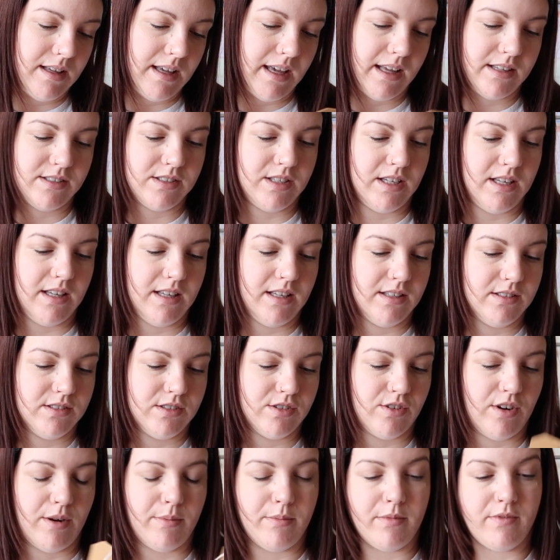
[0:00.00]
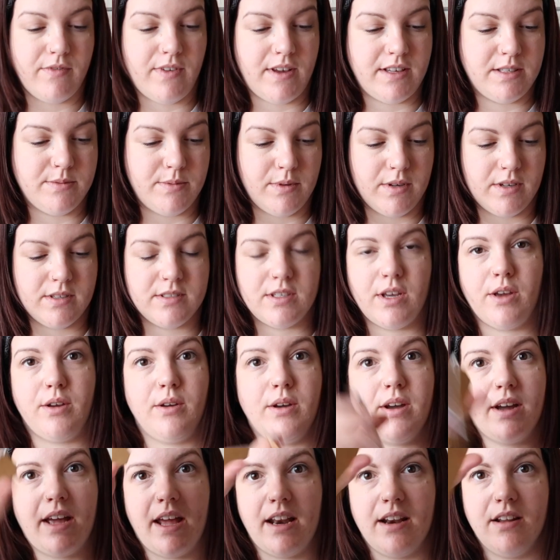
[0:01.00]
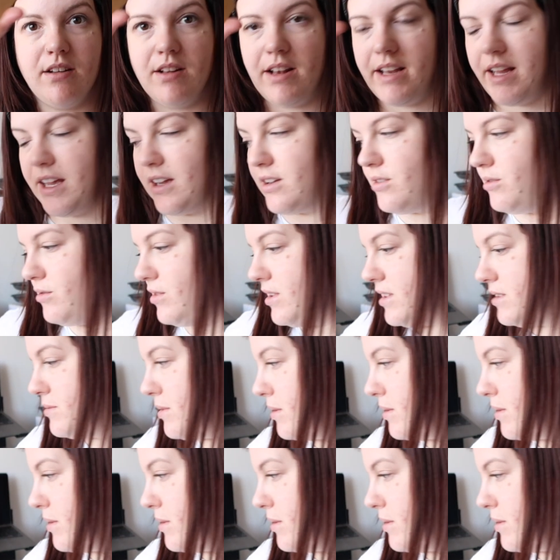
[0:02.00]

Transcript: Etsy, Instagram and Facebook. So again, I'll link all these